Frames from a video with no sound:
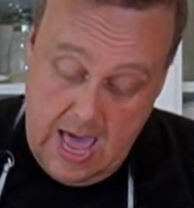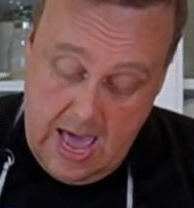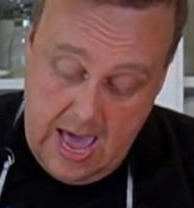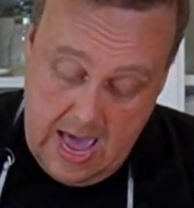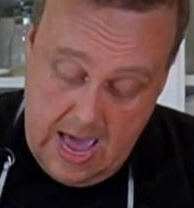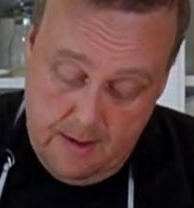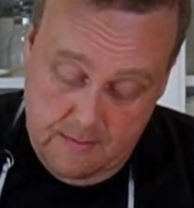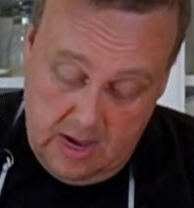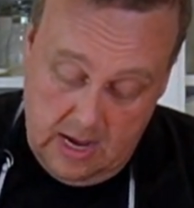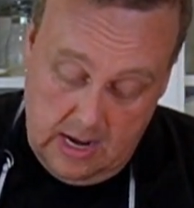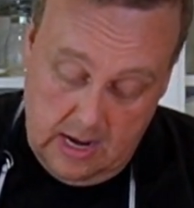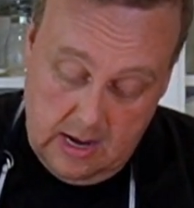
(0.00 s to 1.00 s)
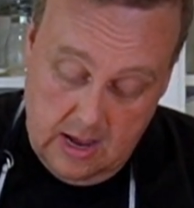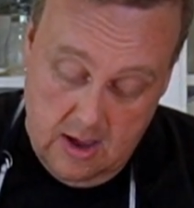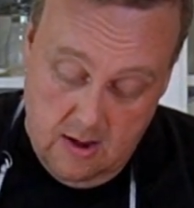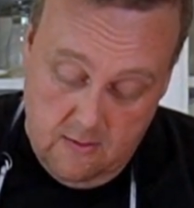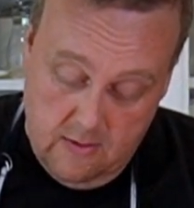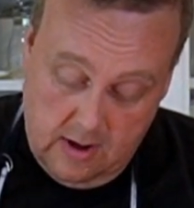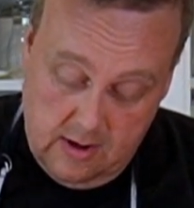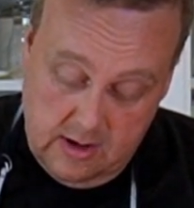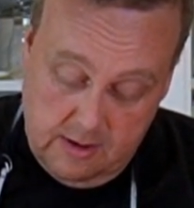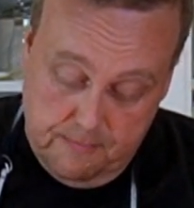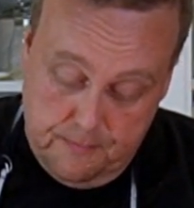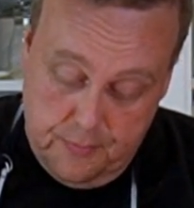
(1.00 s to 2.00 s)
ham in it, we're going to